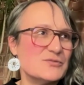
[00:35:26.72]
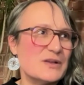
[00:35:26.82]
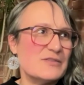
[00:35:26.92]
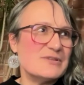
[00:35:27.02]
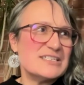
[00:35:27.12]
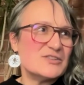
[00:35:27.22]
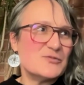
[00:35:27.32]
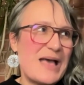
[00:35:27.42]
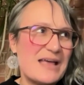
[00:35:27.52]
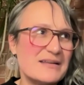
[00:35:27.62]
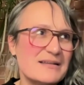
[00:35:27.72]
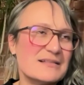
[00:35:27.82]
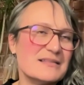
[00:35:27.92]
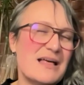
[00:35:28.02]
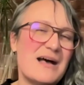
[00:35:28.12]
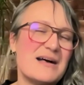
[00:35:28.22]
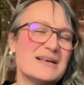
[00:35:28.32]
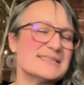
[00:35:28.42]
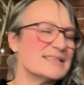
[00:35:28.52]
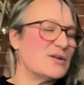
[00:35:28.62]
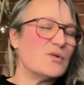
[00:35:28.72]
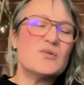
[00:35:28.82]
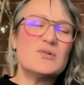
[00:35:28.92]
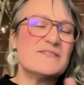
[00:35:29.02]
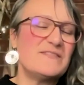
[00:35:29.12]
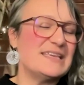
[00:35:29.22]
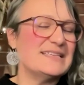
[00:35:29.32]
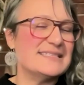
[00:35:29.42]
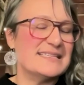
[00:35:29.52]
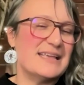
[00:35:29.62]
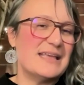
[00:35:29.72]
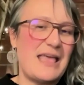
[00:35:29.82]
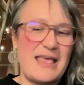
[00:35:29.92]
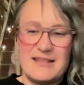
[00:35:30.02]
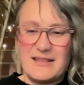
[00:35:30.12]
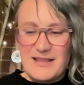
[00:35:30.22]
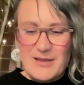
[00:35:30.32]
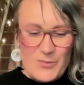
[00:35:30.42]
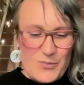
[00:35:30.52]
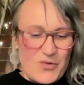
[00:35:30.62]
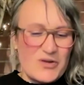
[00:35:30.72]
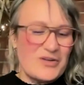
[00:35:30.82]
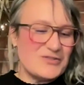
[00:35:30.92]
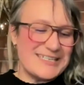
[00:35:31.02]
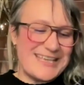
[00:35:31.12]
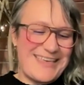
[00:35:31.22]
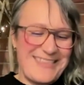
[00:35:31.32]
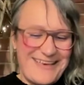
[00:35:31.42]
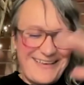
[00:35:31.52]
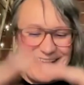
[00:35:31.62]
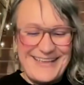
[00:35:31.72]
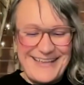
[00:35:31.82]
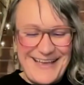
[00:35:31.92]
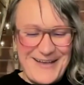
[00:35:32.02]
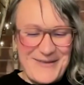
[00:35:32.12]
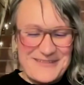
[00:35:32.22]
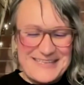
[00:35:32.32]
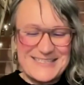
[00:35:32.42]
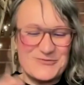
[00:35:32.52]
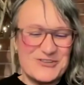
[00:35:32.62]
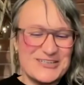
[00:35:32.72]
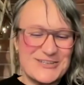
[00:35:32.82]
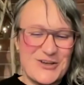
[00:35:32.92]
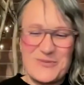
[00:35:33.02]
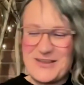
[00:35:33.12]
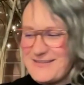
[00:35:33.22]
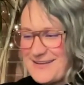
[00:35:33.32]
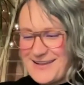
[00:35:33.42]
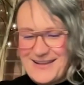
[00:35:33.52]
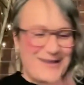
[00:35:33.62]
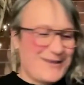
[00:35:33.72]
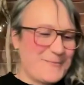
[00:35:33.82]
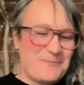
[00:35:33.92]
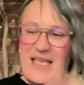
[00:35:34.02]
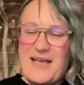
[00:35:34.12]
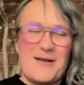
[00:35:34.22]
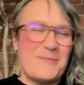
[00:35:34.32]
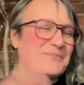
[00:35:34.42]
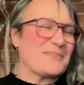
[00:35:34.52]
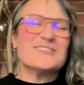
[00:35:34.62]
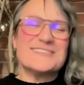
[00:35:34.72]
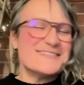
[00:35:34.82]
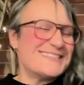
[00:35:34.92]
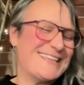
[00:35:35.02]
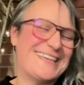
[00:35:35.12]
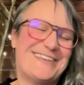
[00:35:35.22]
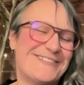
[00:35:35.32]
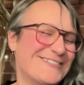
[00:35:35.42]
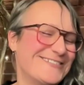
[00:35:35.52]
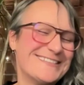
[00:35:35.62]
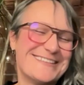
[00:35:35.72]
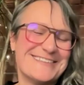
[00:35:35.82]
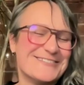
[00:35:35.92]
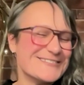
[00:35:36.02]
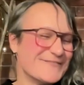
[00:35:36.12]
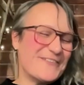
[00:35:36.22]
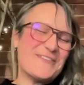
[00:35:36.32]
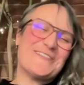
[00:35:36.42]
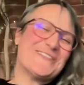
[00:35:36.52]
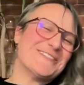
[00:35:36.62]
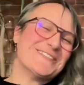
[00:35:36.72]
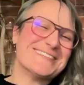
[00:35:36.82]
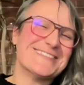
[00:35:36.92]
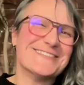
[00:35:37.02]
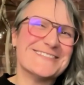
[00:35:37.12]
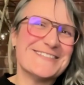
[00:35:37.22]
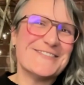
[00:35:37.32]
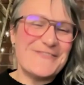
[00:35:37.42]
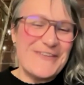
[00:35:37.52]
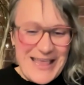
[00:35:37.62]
original pattern glass, like all of this, and brought it all together into the workshop, and lots of sticky notes and lots of photos and lots of